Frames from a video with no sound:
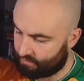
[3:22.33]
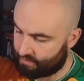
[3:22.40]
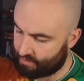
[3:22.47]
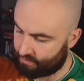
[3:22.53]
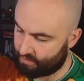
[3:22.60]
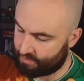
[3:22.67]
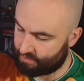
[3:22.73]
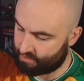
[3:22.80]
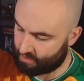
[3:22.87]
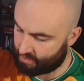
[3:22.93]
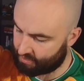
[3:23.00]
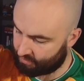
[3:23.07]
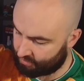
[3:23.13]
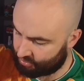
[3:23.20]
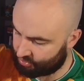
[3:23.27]
down the
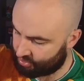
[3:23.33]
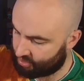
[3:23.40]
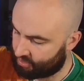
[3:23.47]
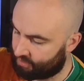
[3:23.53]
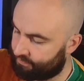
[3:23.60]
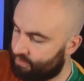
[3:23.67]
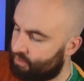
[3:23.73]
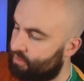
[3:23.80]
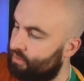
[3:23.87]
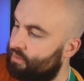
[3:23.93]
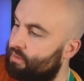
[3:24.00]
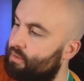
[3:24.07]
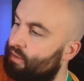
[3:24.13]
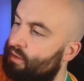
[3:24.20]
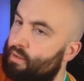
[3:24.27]
side of the shirt, if you
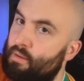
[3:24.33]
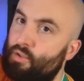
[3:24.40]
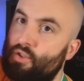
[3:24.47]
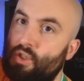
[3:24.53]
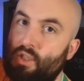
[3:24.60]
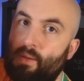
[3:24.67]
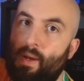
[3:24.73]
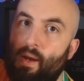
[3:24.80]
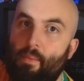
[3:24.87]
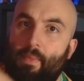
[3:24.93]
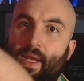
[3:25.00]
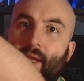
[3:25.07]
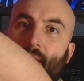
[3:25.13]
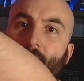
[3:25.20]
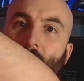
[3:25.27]
can just about
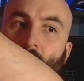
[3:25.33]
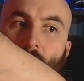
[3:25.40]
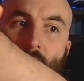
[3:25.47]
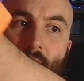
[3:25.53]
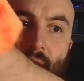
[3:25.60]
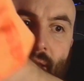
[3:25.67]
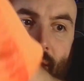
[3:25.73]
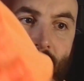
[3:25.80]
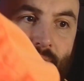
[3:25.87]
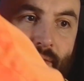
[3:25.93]
make it out in the